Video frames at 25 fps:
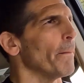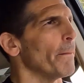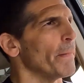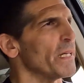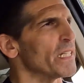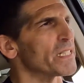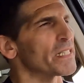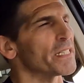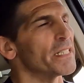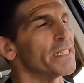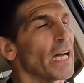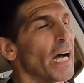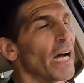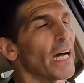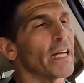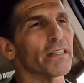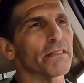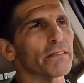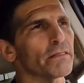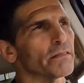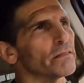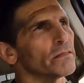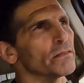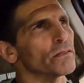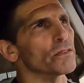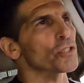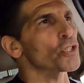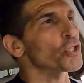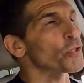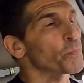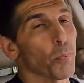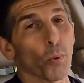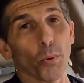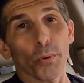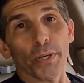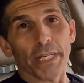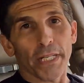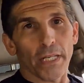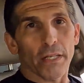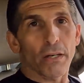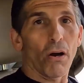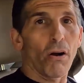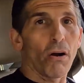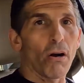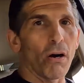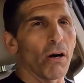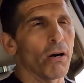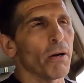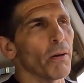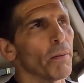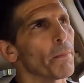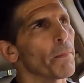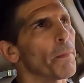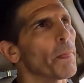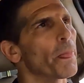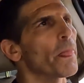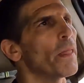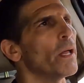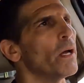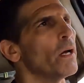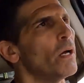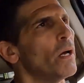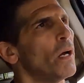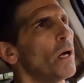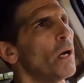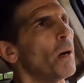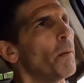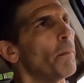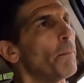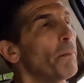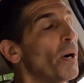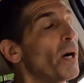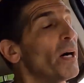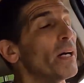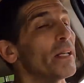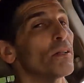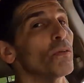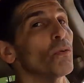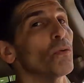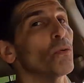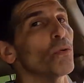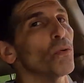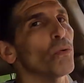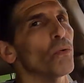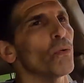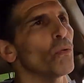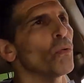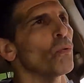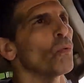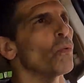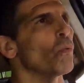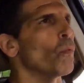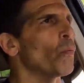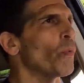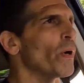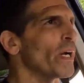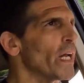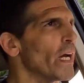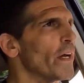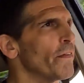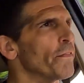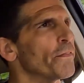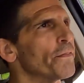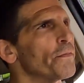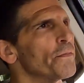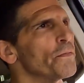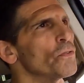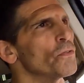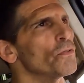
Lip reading: It's not sporty at all, but when I've